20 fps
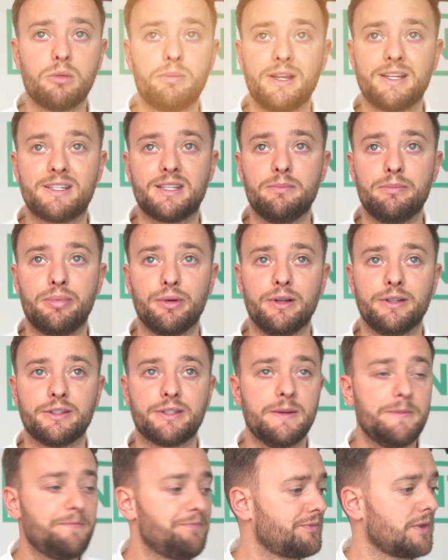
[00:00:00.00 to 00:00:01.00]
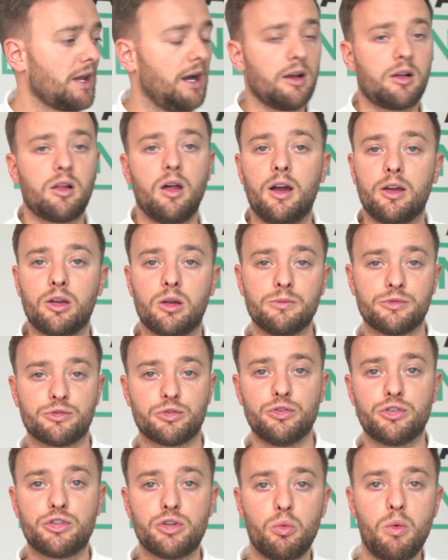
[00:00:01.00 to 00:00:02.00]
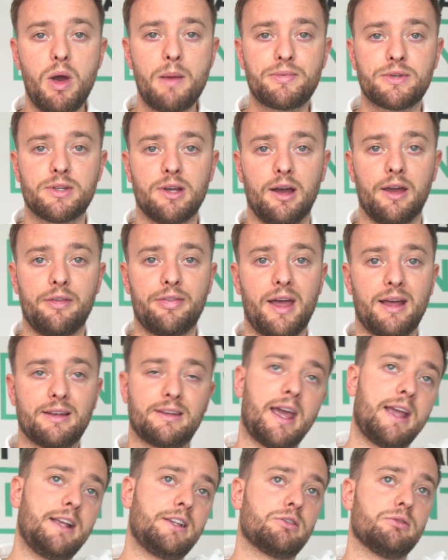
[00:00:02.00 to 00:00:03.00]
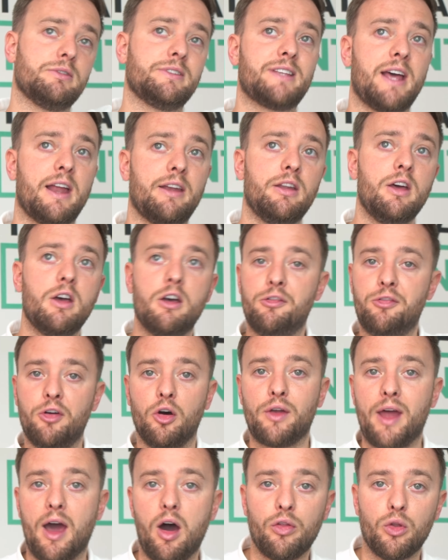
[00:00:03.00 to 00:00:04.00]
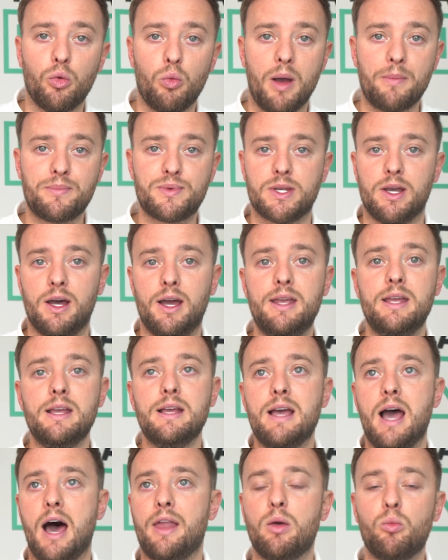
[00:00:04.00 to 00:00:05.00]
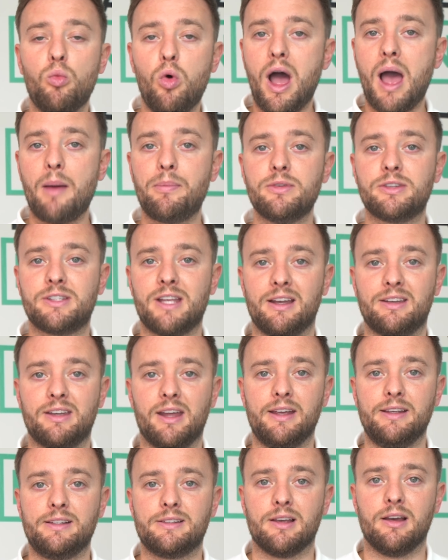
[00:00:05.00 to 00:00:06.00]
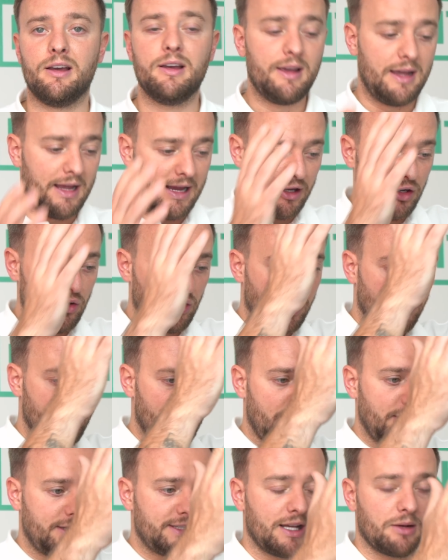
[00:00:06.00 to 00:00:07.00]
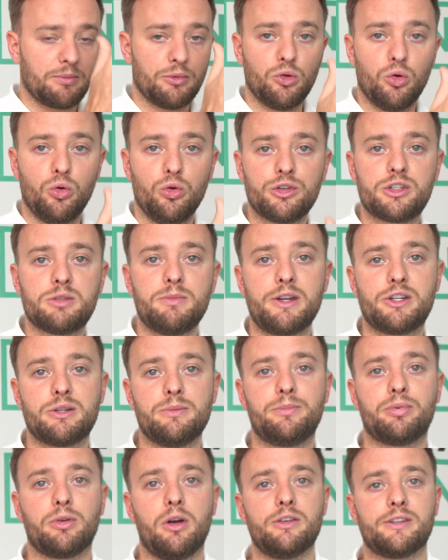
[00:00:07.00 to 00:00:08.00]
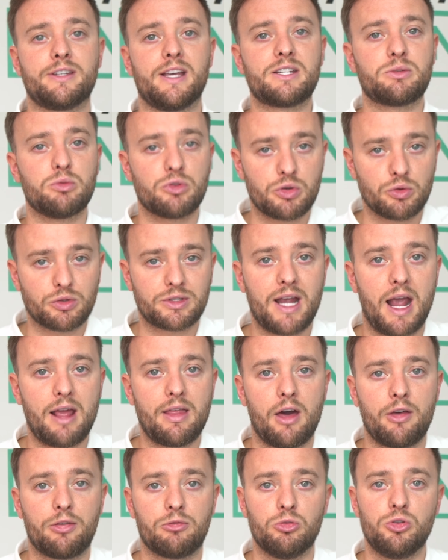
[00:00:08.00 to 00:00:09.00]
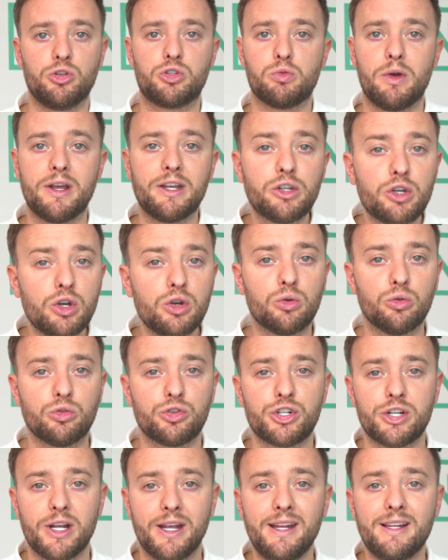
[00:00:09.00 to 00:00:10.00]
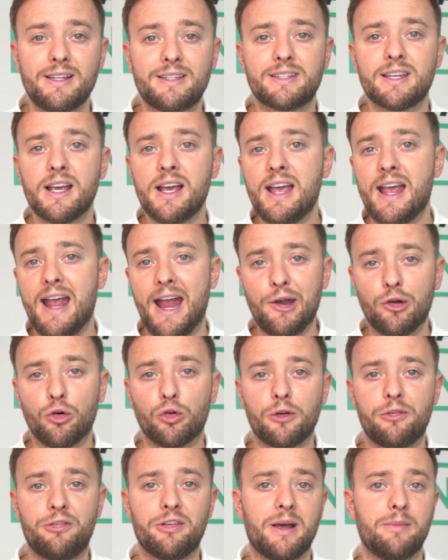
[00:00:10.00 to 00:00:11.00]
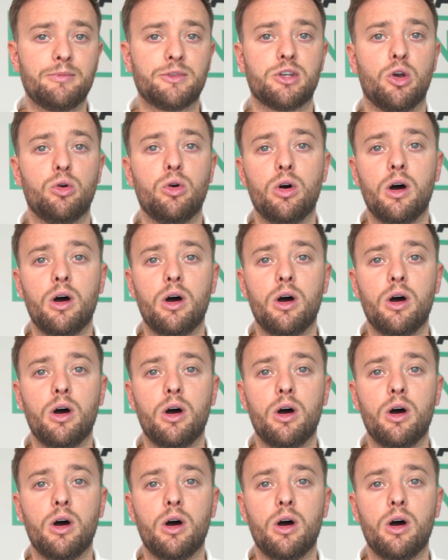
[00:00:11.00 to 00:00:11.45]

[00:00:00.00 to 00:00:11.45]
be as simple as a client comes through to the website. That data is then filled out on the website. And then what happens to that data? You can then set up an automation process which will take that through to a Google Sheets in order for them to